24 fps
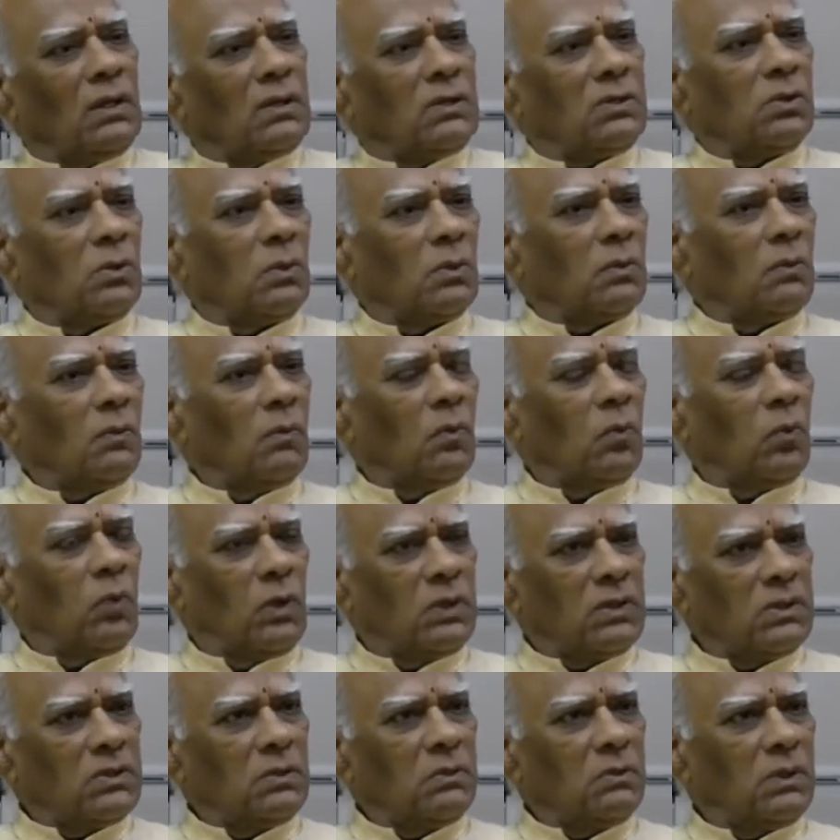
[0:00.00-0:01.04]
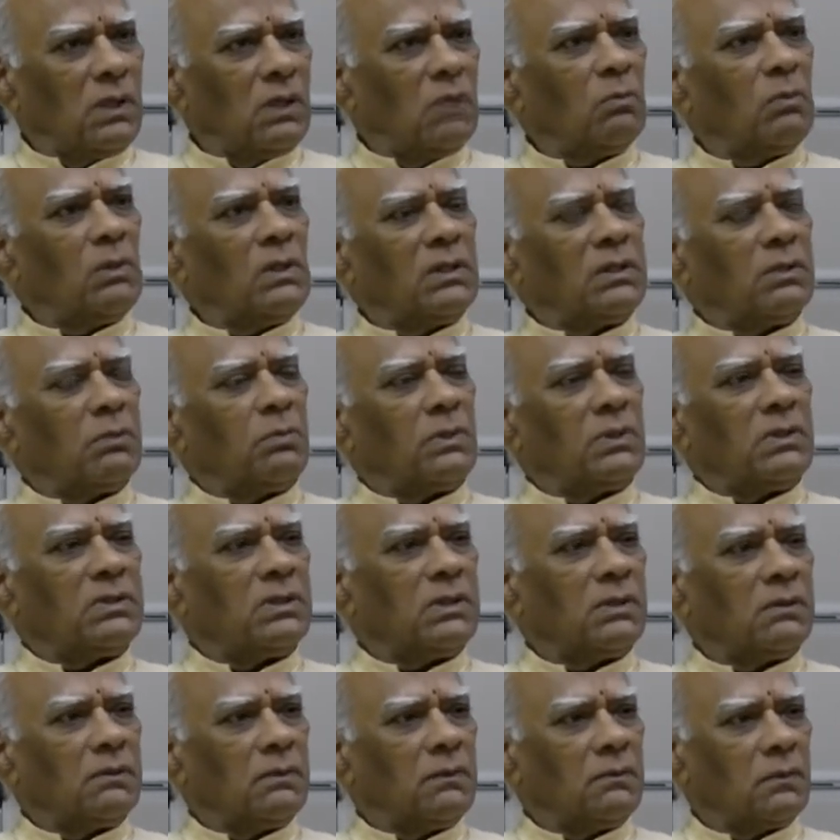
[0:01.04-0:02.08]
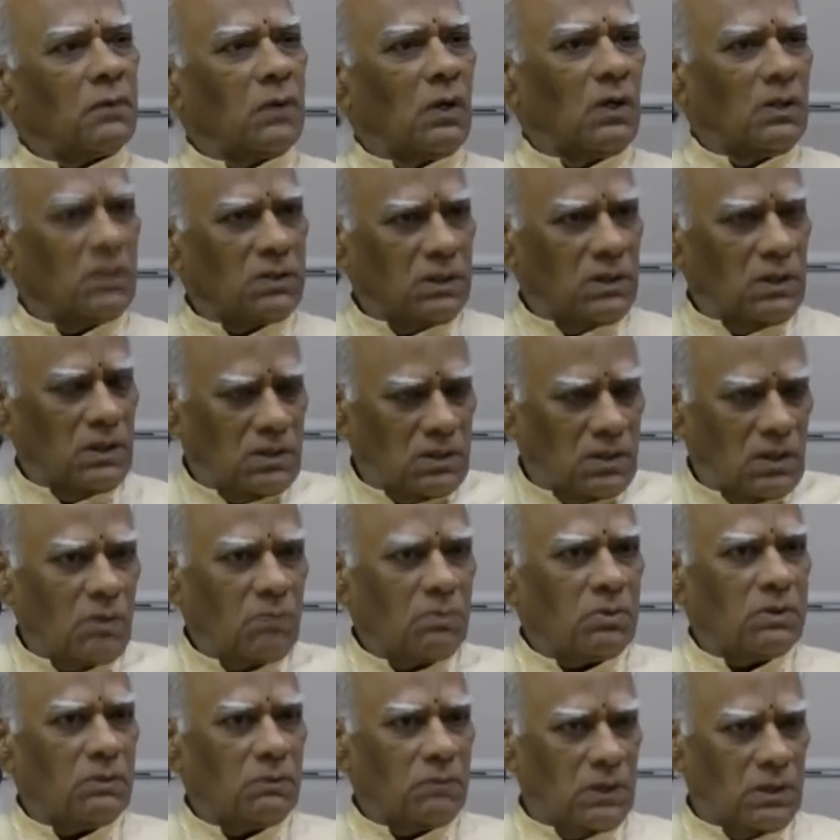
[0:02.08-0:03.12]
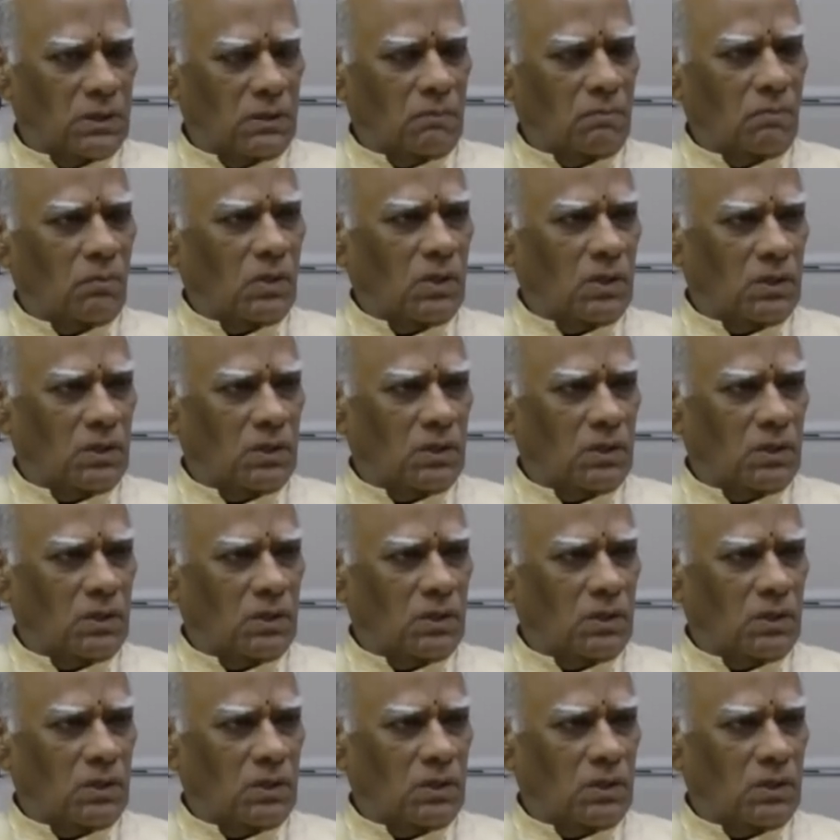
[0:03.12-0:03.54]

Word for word: So once you have multiplicity of gods, in terms of the